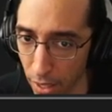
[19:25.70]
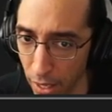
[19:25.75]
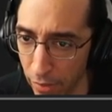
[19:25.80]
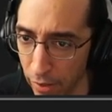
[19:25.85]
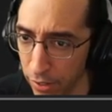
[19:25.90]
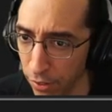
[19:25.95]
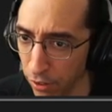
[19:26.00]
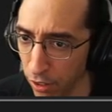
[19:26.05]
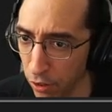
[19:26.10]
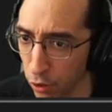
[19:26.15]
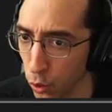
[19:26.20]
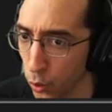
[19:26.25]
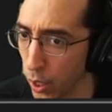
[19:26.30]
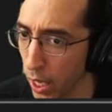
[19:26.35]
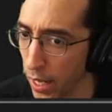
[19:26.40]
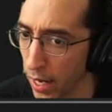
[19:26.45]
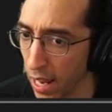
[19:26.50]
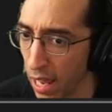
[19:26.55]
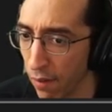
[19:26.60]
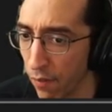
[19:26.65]
And then he said, you
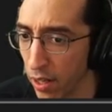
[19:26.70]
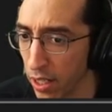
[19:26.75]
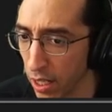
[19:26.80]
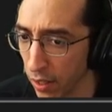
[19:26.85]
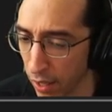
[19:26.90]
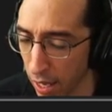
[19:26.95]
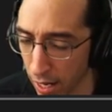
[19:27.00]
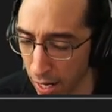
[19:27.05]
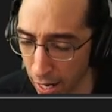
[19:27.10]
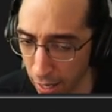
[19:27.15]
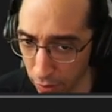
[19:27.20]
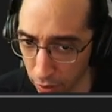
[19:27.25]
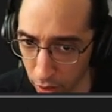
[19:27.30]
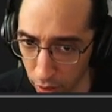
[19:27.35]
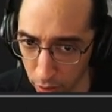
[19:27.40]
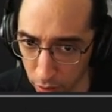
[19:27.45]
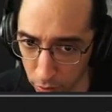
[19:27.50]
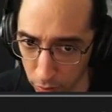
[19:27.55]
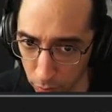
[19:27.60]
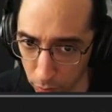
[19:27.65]
can't have any of that
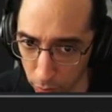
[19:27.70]
either.